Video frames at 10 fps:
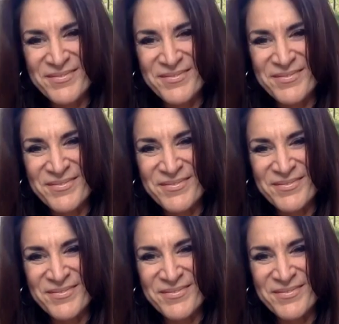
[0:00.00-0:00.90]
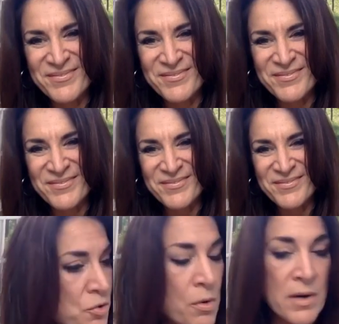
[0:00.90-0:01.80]
And I'm
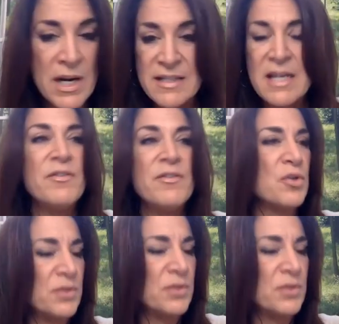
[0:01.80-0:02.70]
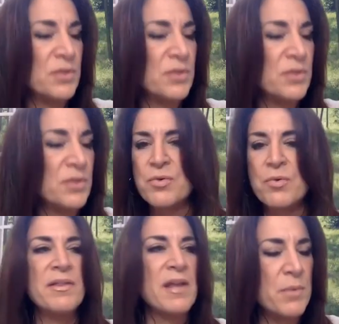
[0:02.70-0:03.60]
sure it is. And if you told anybody your
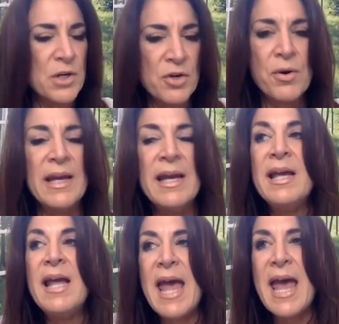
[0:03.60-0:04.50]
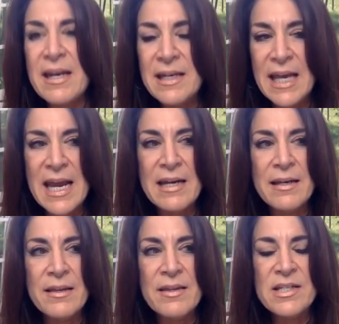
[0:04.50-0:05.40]
story, they would agree. And
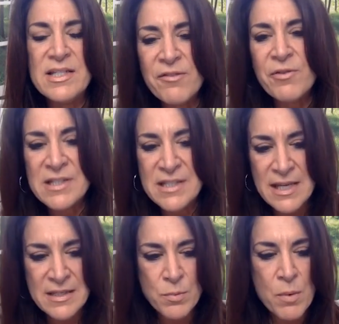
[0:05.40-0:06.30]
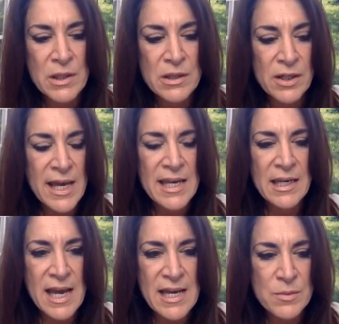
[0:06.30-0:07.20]
the difference is, when we look at
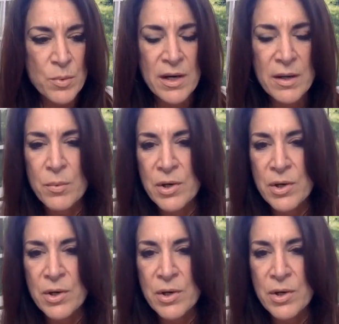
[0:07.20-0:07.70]
it as we're